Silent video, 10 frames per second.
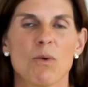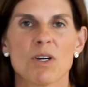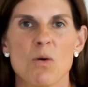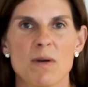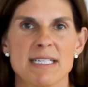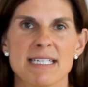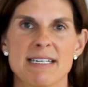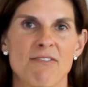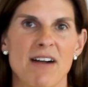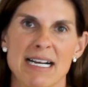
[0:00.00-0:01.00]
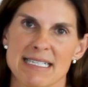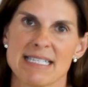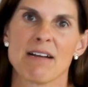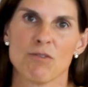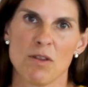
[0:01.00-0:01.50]
we're going to define
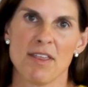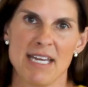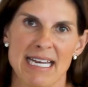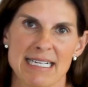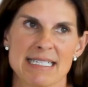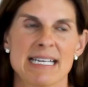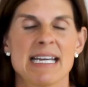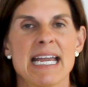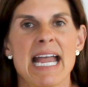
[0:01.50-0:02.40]
several things.